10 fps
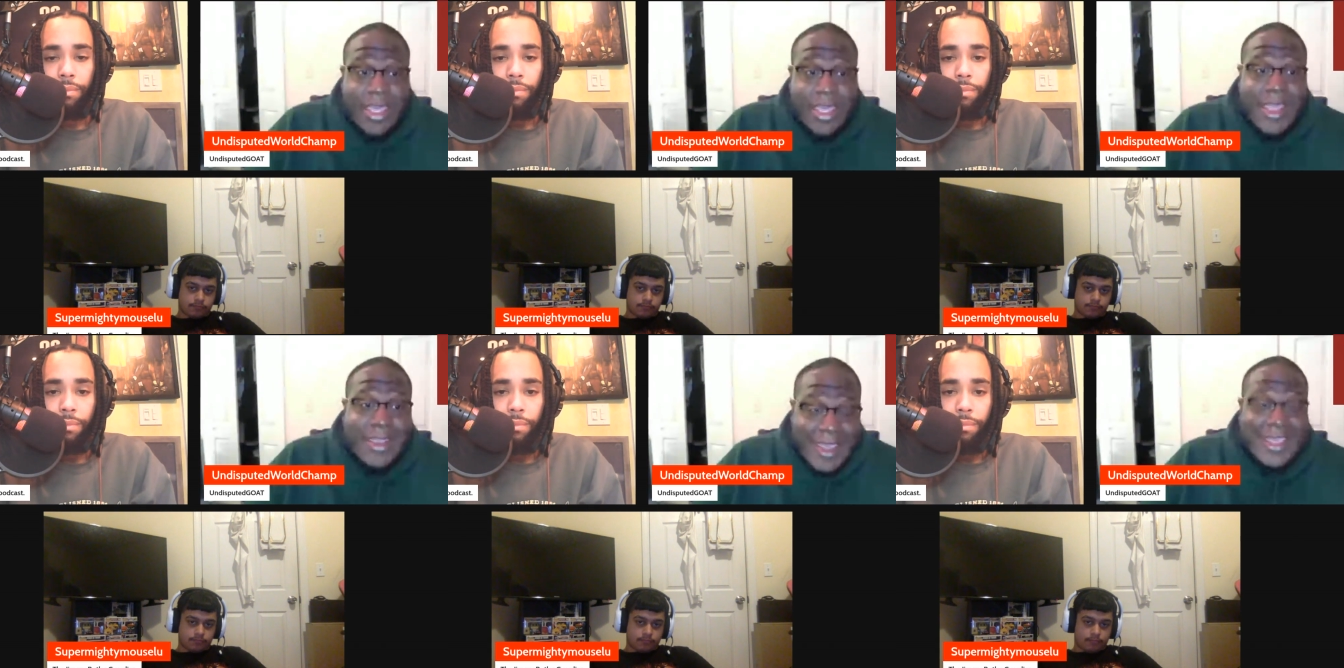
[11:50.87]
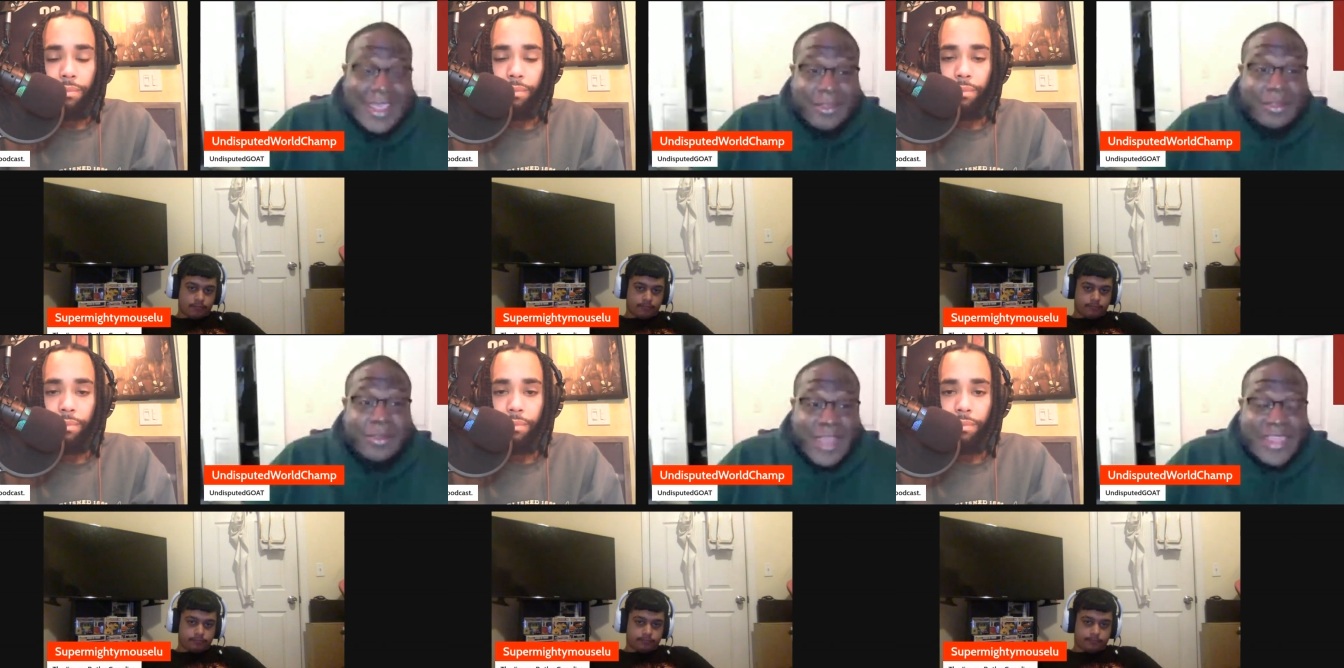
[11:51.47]
Speaker 1: And that's mm-hmm.
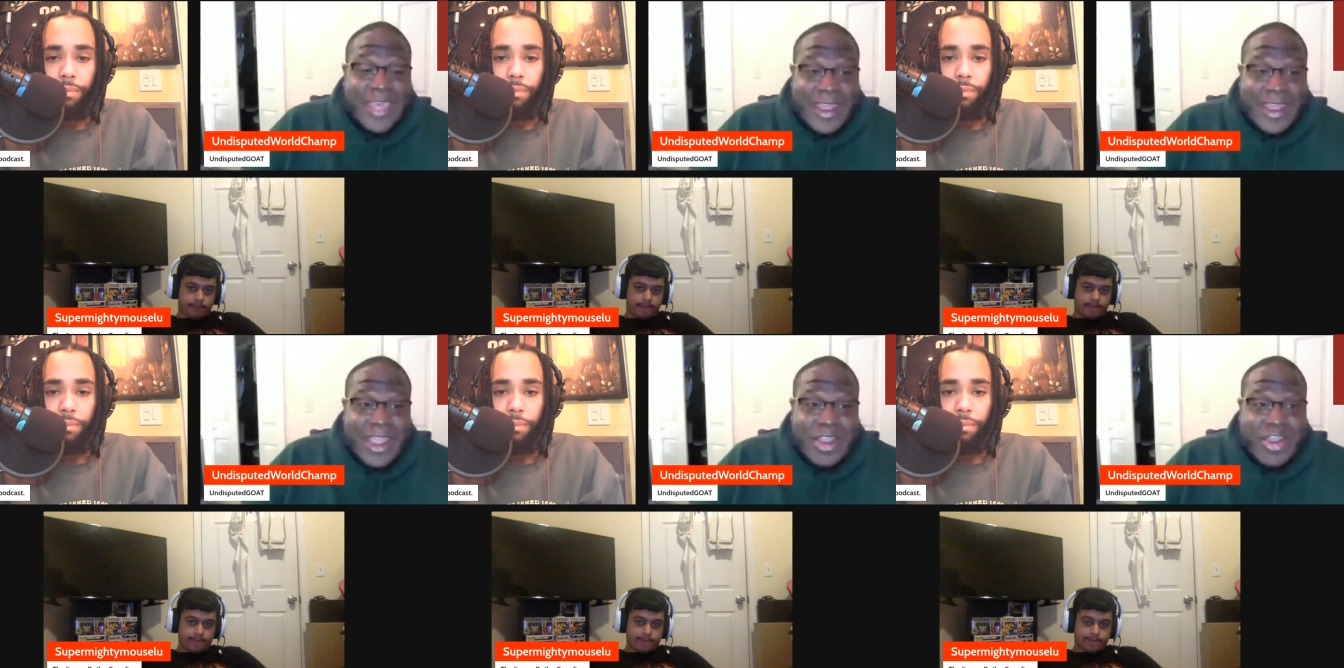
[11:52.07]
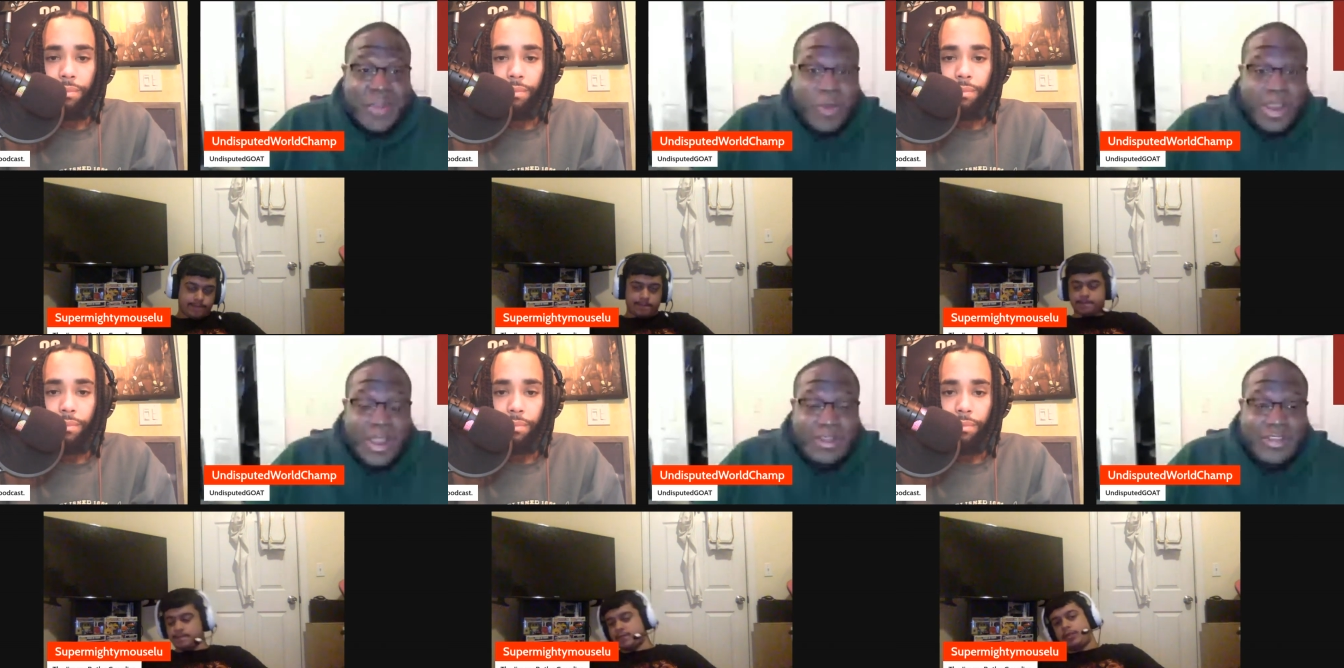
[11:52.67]
how that's how they end up running
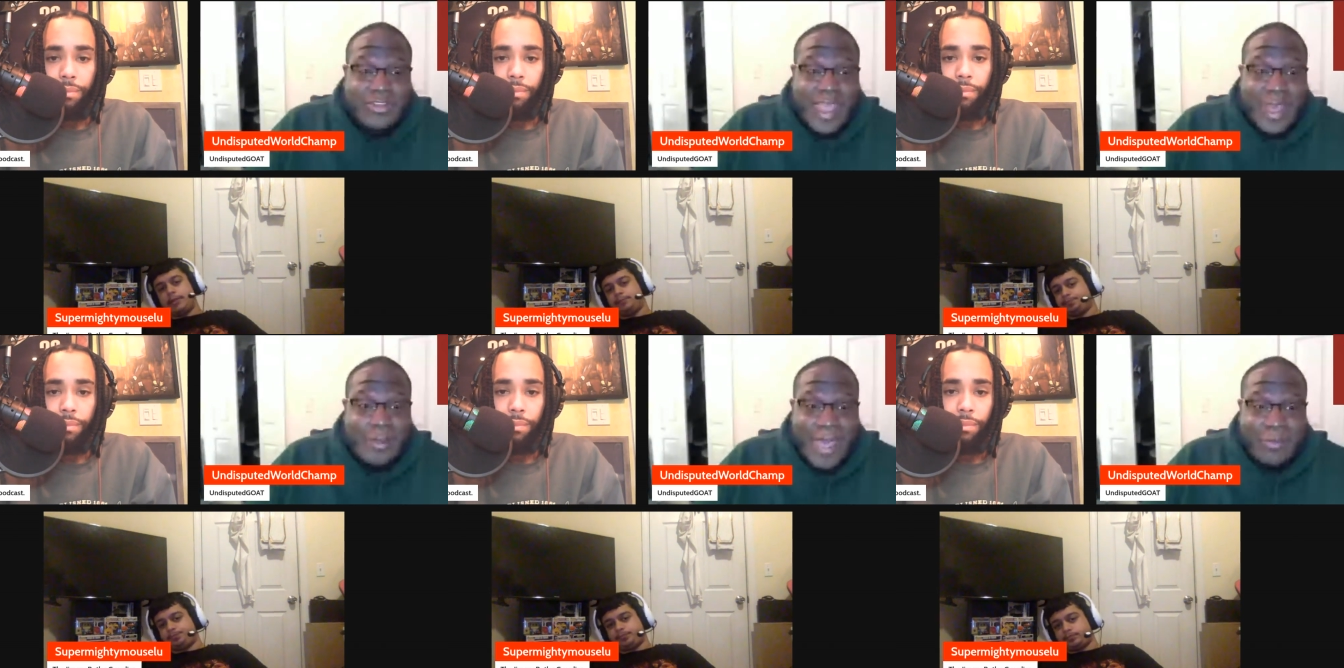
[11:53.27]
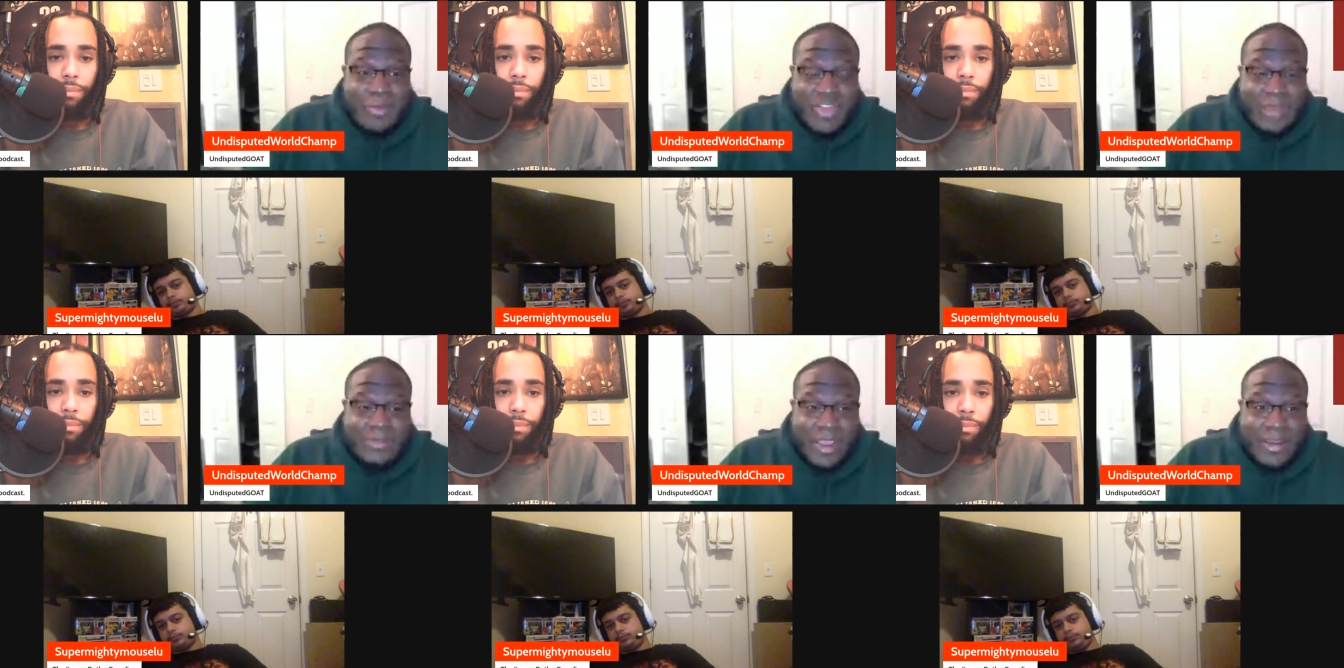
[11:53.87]
that touchdown back with
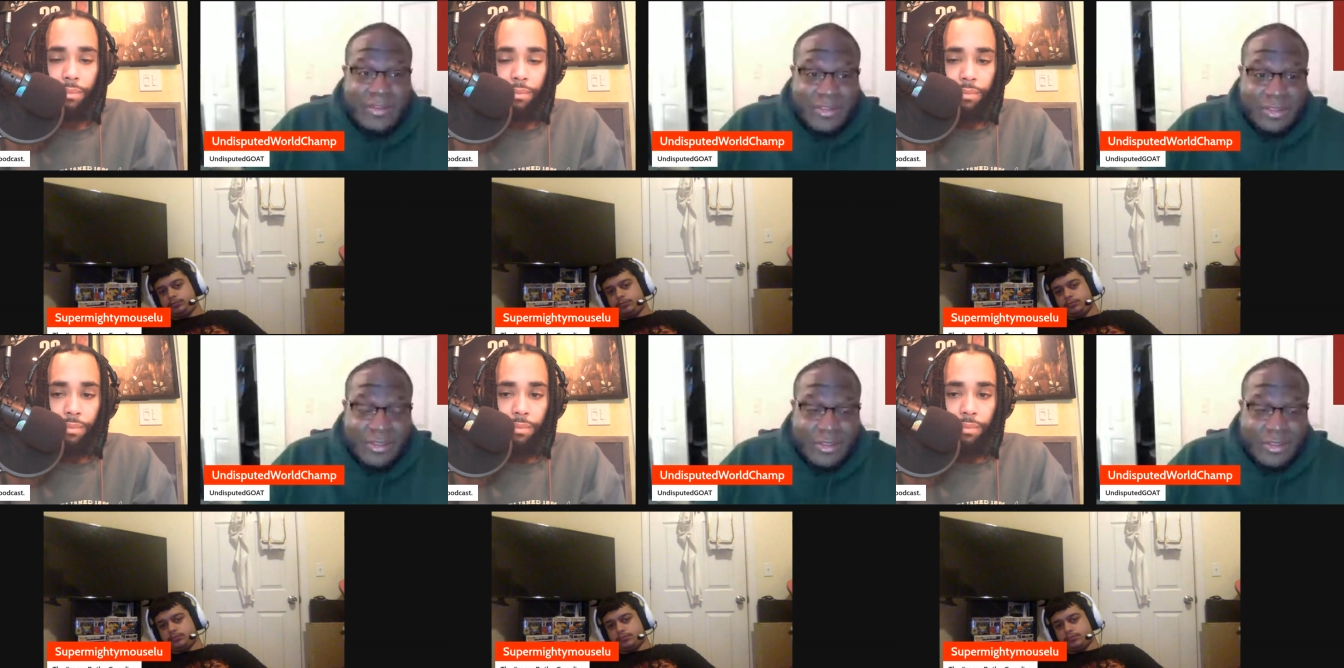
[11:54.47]
James Harrison.